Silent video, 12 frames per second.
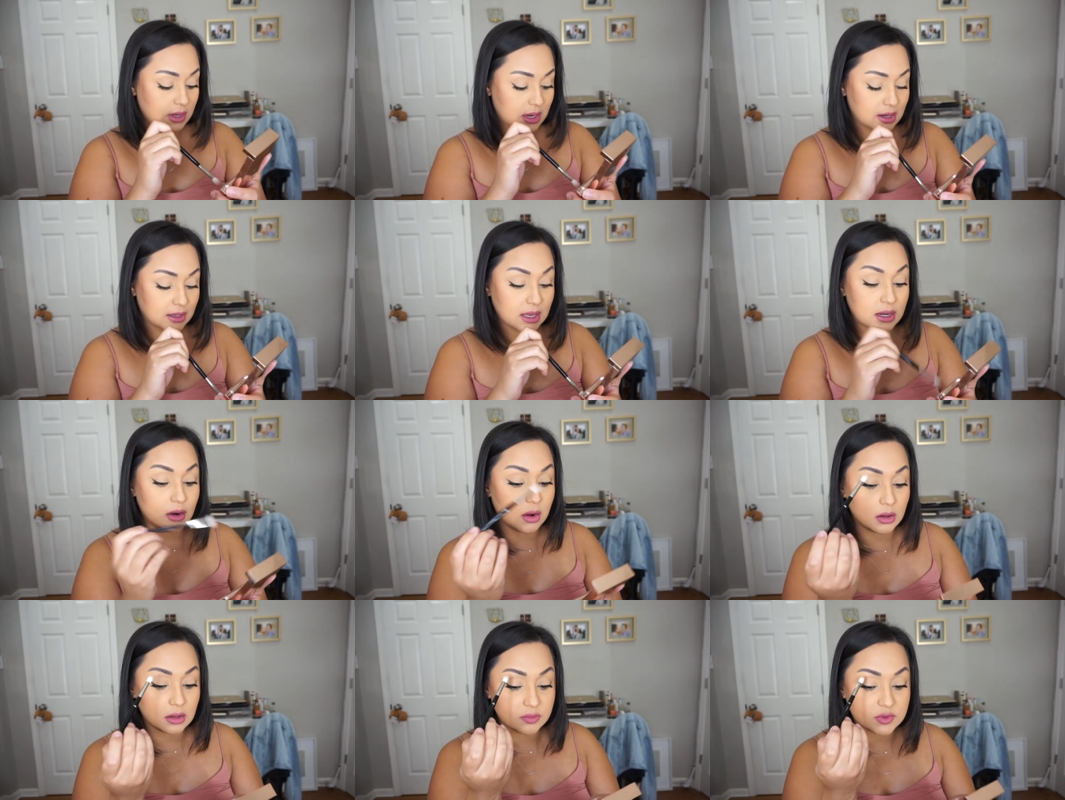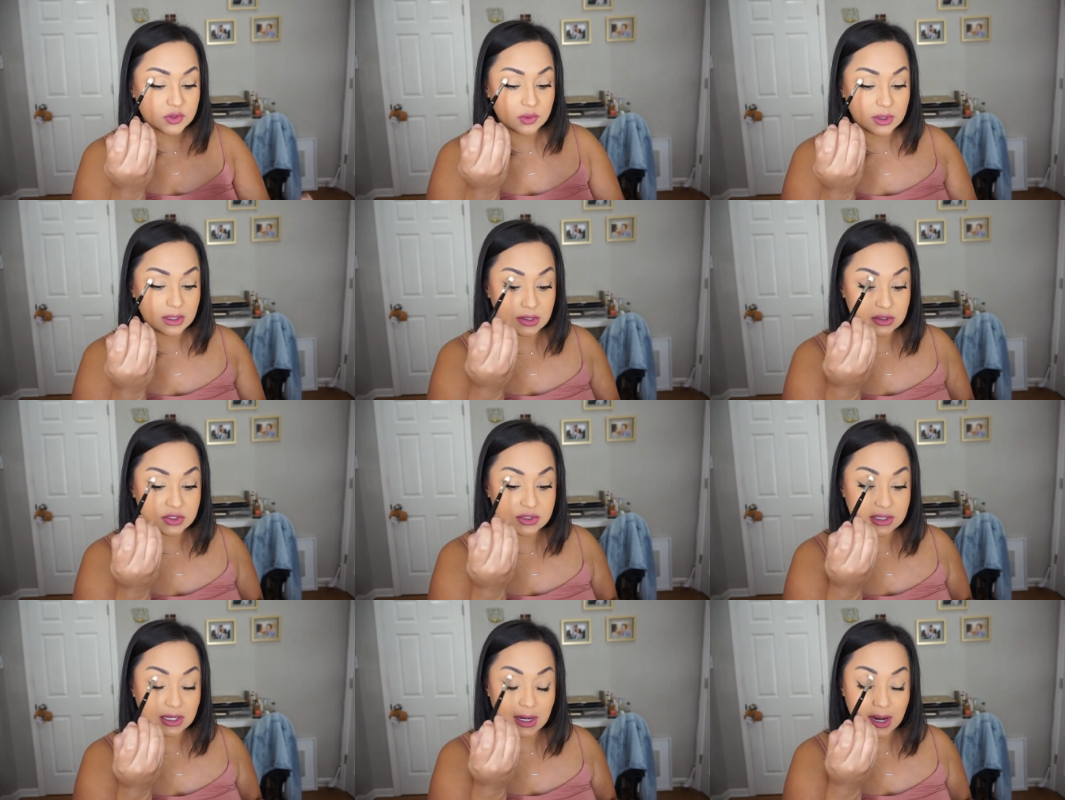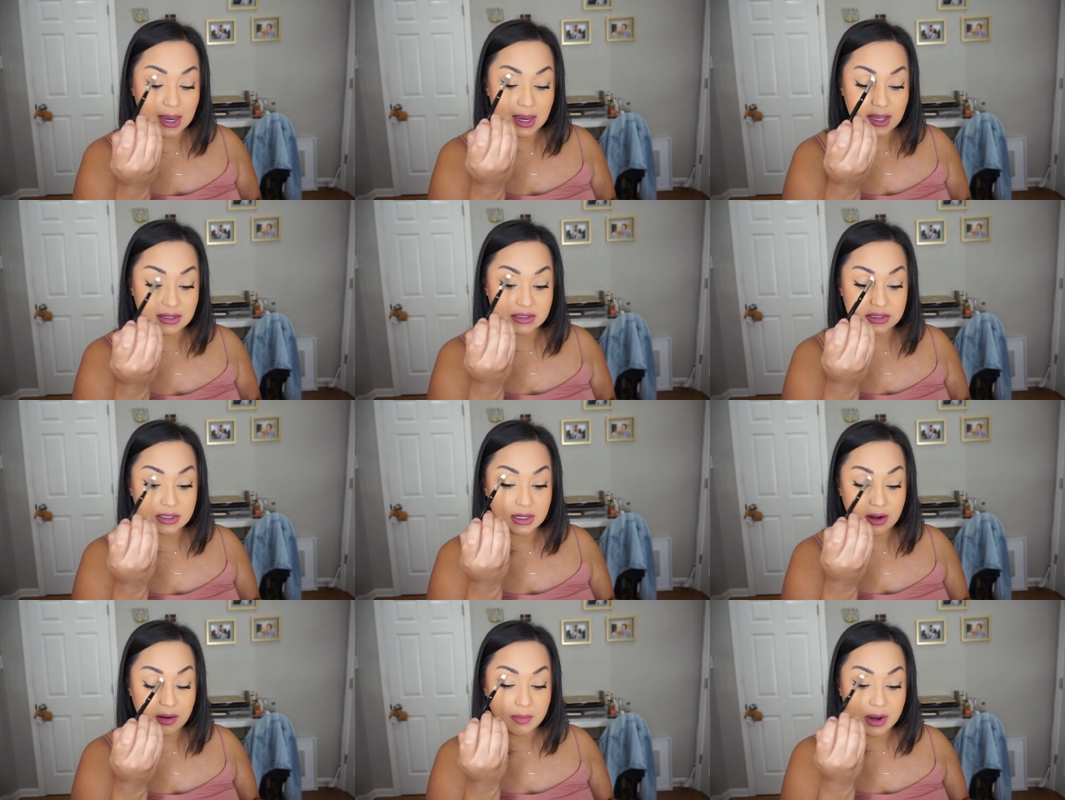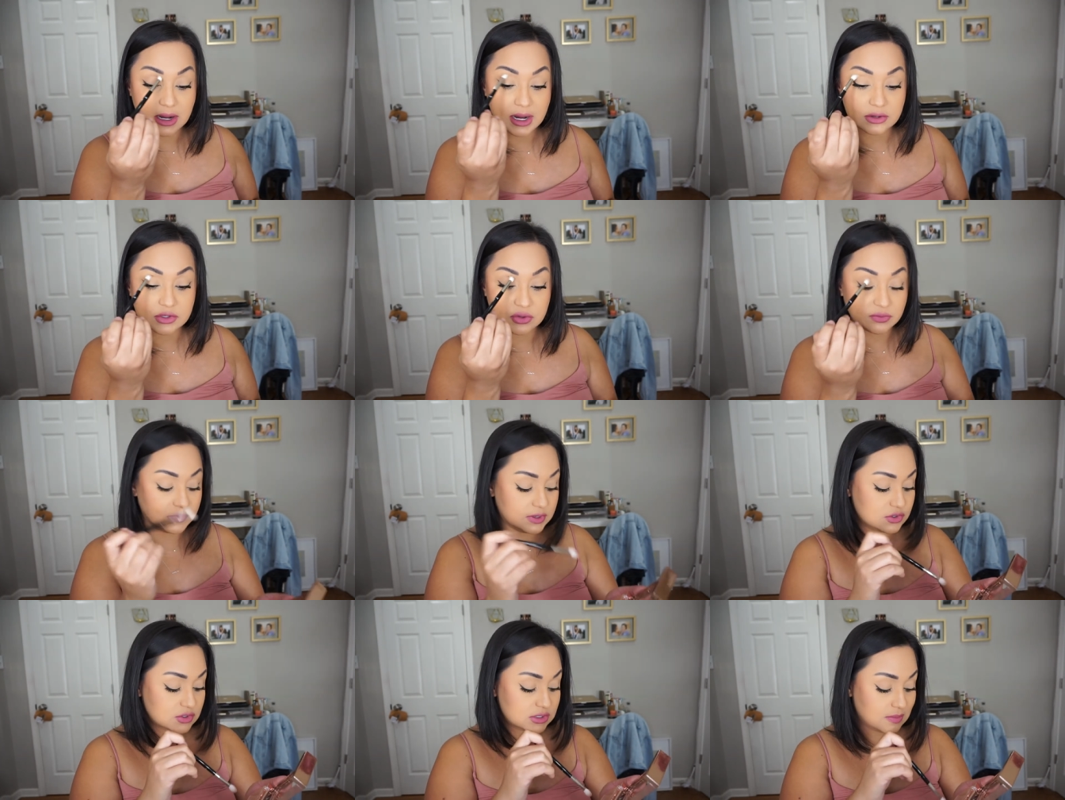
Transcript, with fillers: And again, all I'm doing is just enhancing my natural features.